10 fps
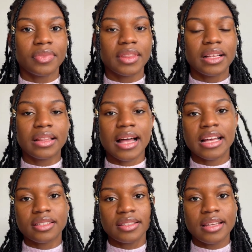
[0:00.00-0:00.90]
the
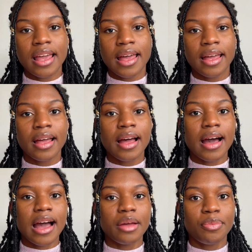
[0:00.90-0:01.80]
last year
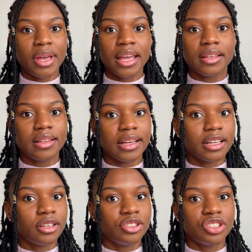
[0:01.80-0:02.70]
I paid like
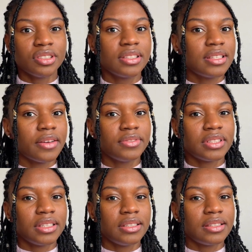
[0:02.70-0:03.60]

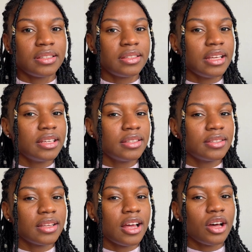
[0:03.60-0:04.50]

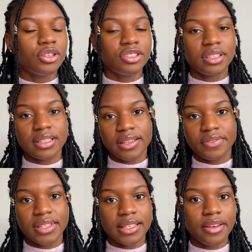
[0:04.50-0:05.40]
176,
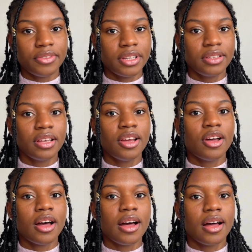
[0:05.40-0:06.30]
177
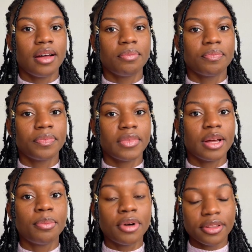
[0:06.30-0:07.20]

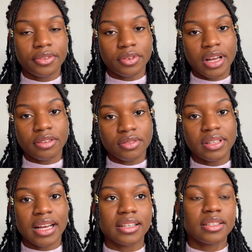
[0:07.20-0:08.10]
a month for council
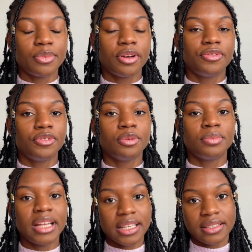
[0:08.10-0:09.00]
tax, but
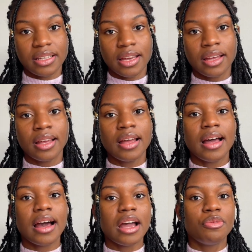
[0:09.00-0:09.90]
from next year
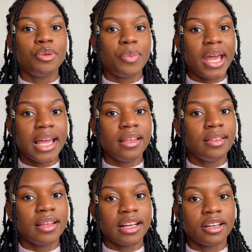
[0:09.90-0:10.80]
I will be
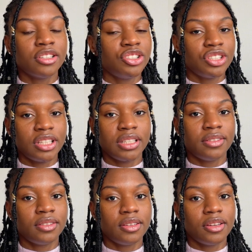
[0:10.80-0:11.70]
paying like
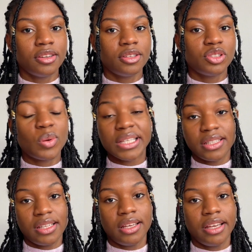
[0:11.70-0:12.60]

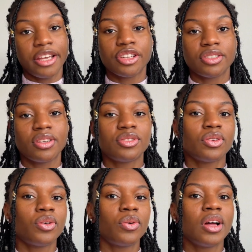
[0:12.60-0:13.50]
120-ish.
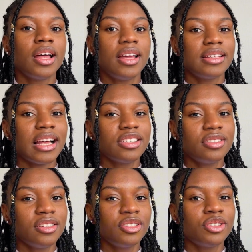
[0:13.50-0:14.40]
So it's
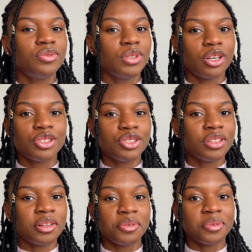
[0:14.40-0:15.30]
actually a good
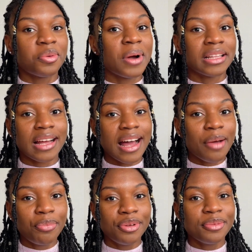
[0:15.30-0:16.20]
reduction. I don't know why that
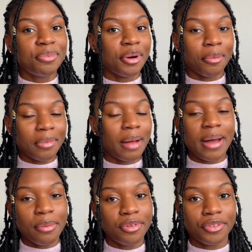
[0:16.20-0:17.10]
happened, but I'm
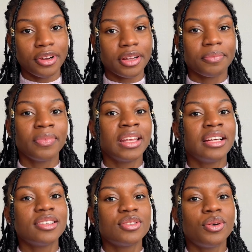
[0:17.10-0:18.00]
happy for it.
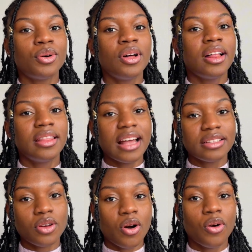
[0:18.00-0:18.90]
So
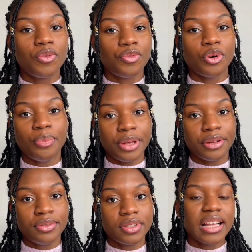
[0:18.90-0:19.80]
that's all for
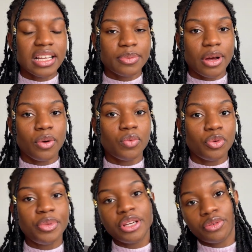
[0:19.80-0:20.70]
bills. Next part will
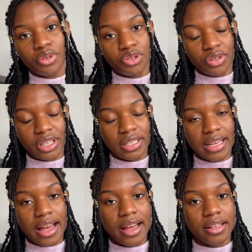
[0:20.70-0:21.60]
be groceries,
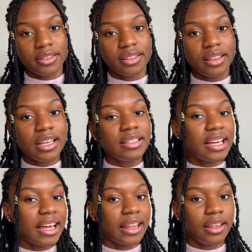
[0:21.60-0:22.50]
and things
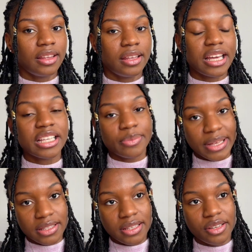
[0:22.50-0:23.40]
are getting
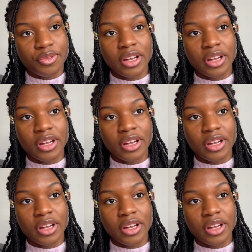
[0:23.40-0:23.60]
expensive,